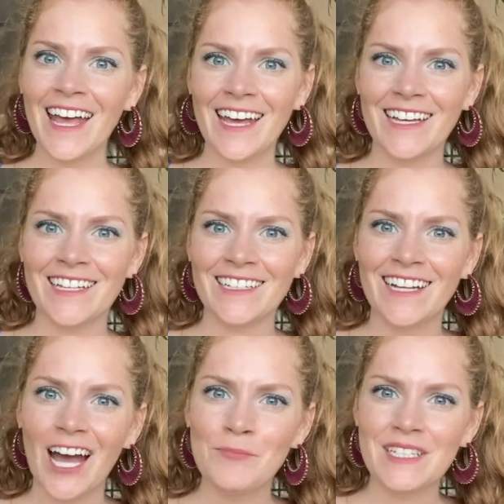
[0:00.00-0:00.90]

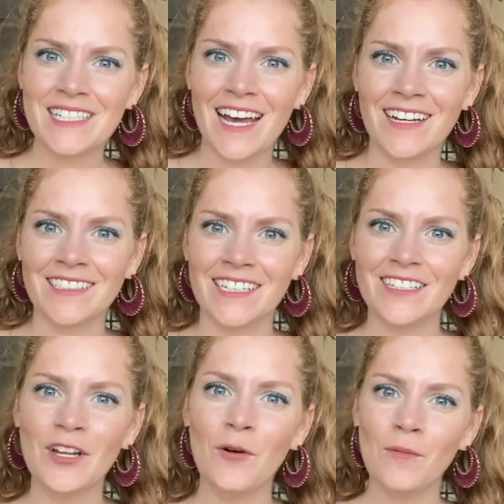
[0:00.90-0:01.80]
Hey, I'm Miss
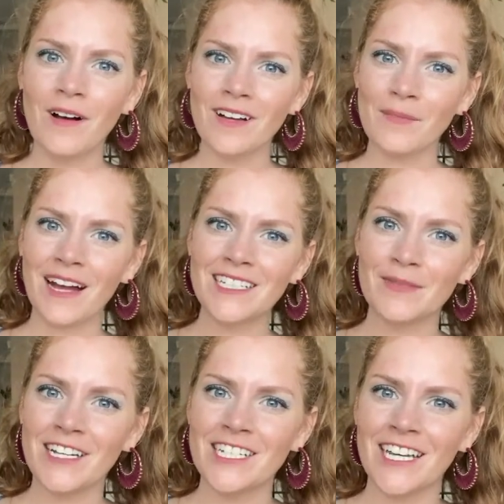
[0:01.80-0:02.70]
Natalie. Welcome back to
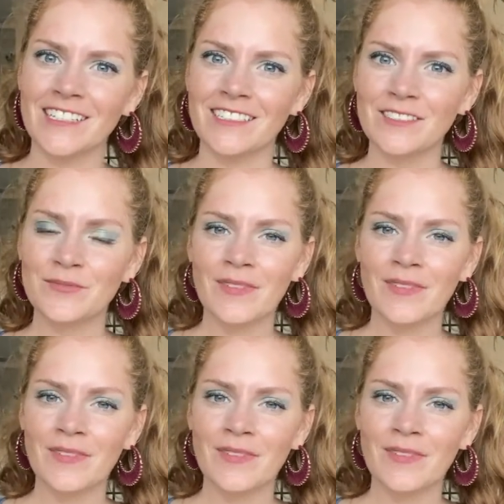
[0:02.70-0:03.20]
my channel.